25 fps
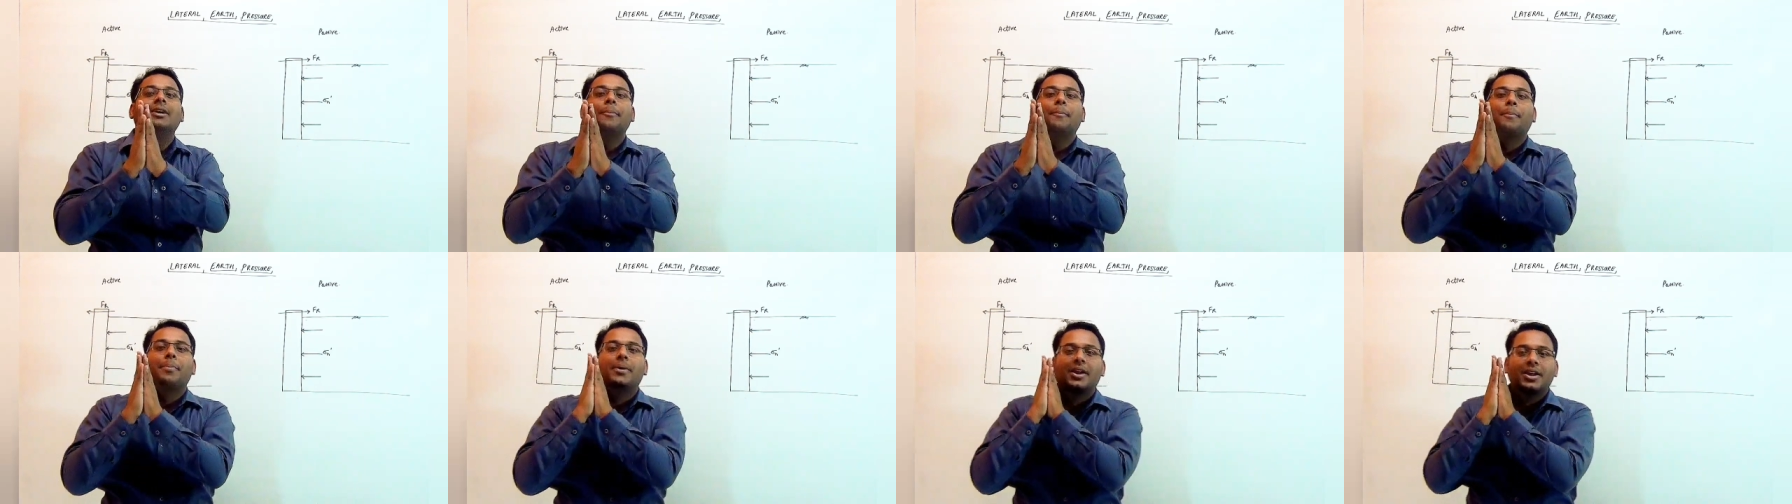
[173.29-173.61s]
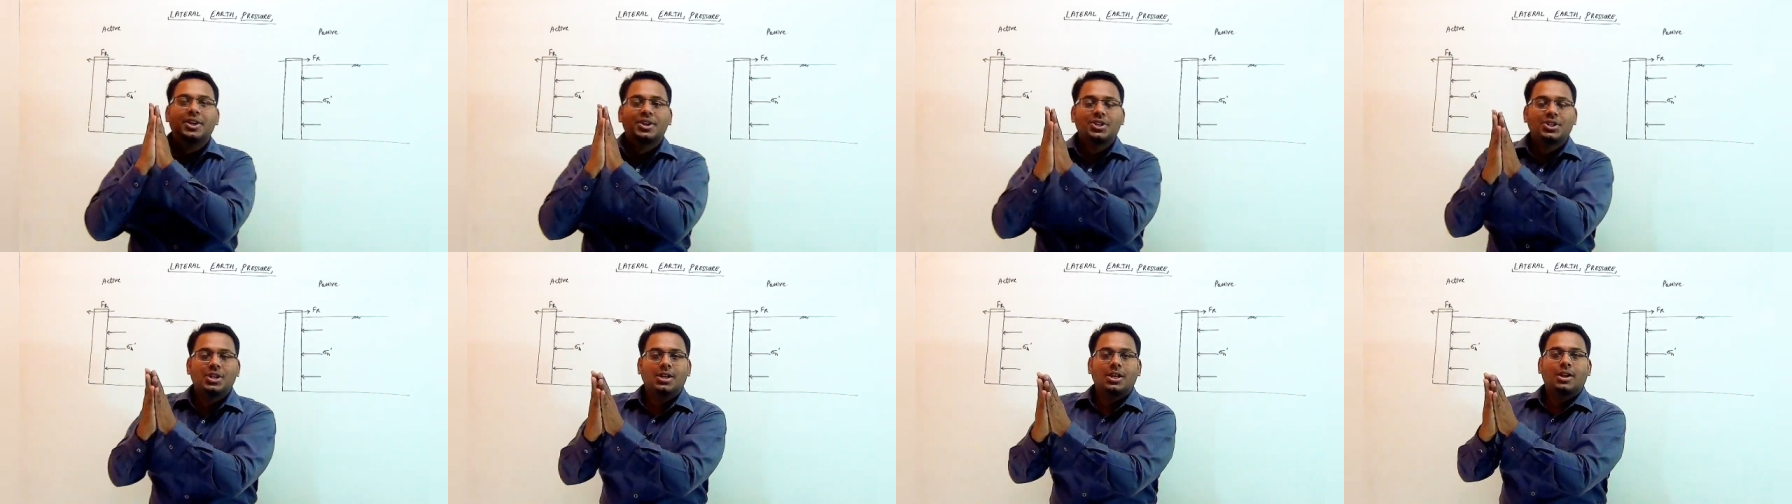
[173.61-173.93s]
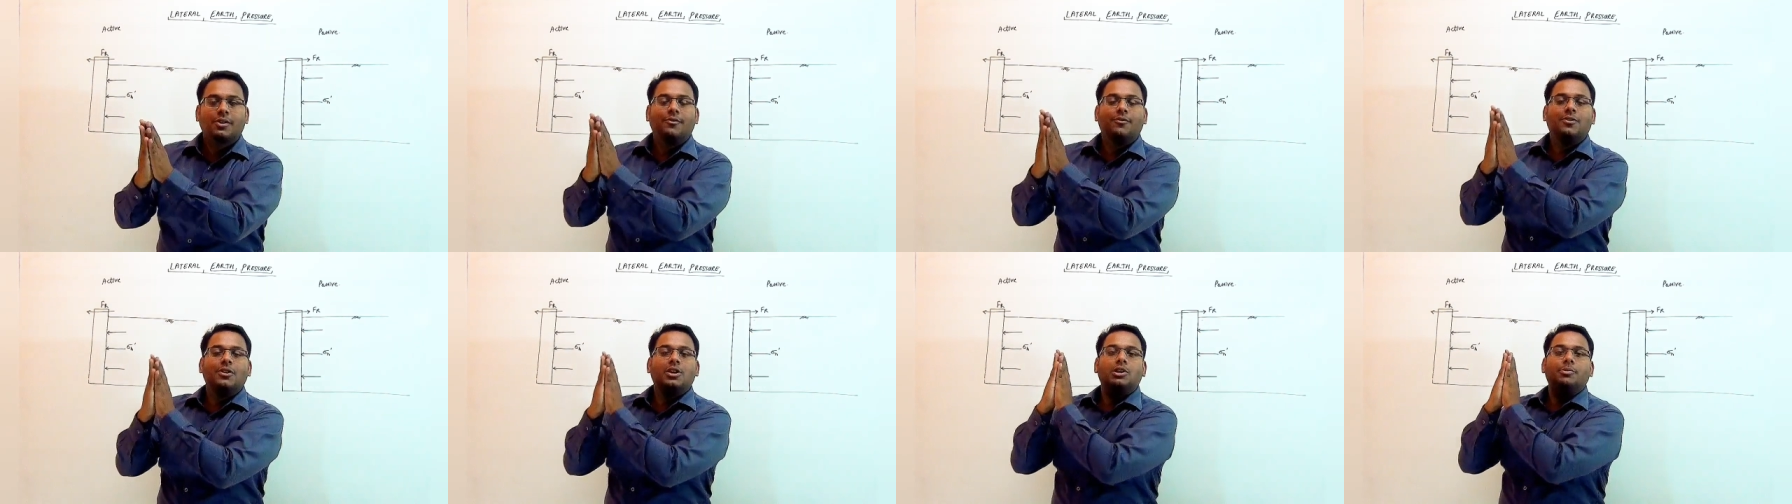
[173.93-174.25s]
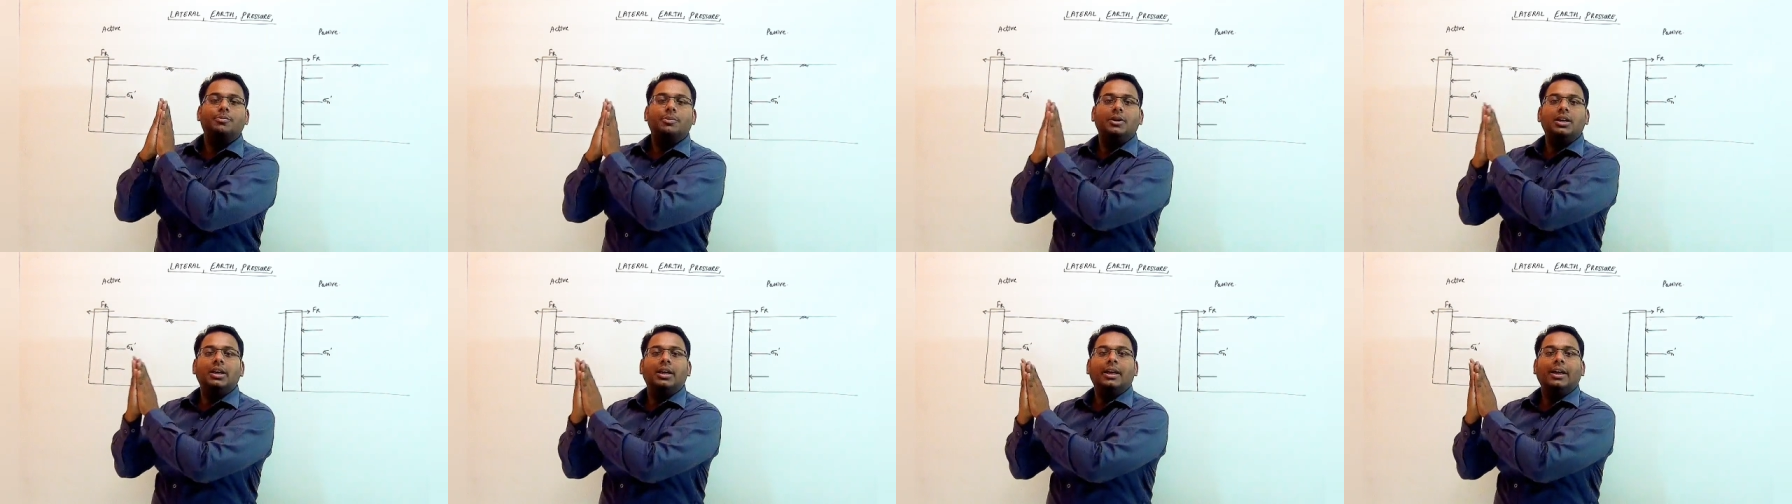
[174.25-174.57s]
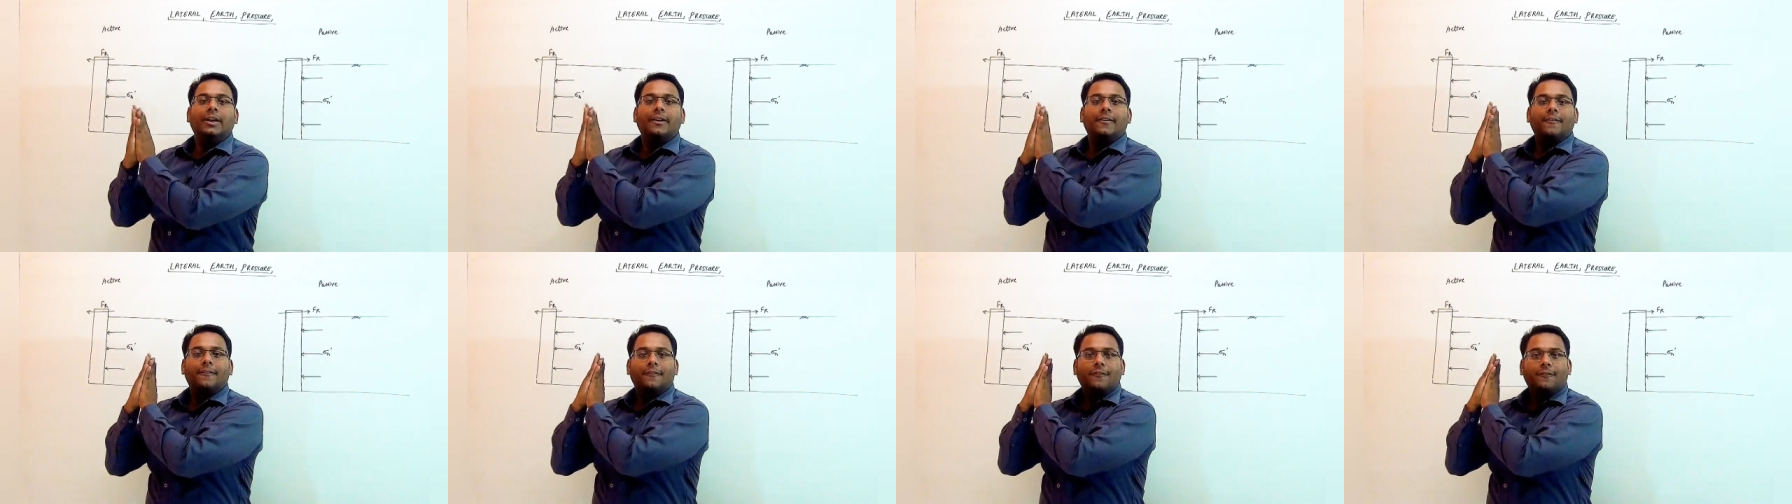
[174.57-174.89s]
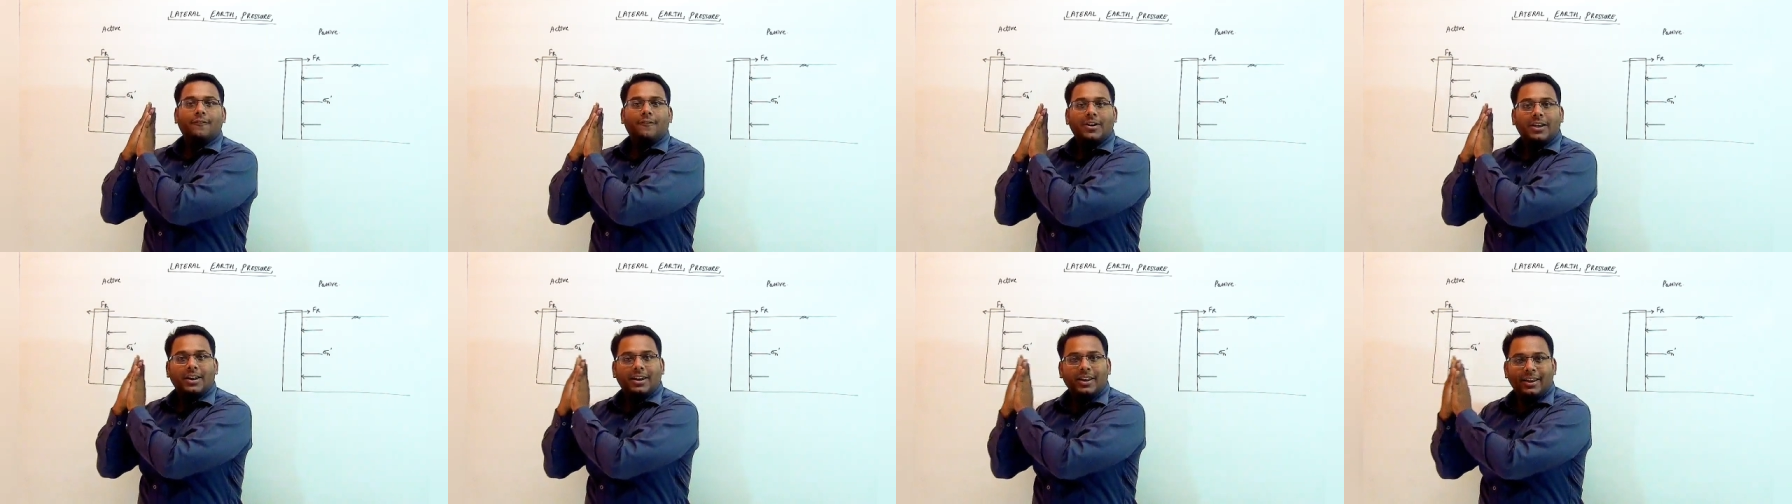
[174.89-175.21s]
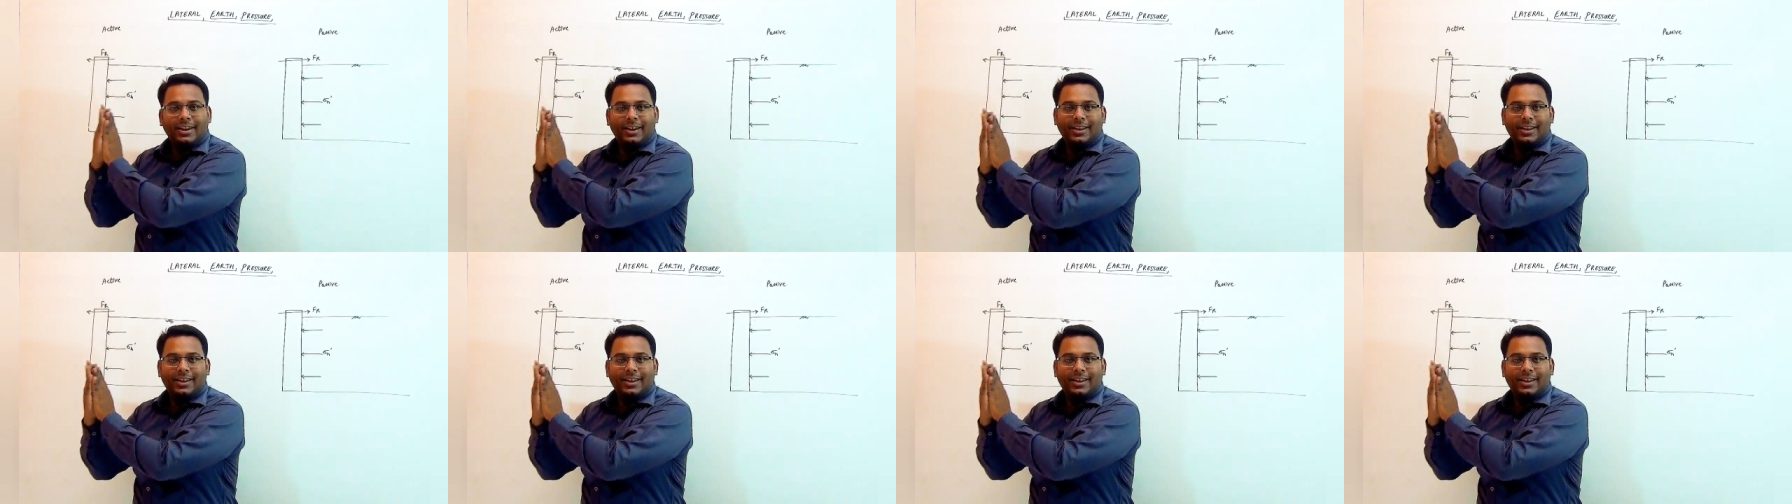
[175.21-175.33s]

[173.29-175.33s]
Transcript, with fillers: pressure will be very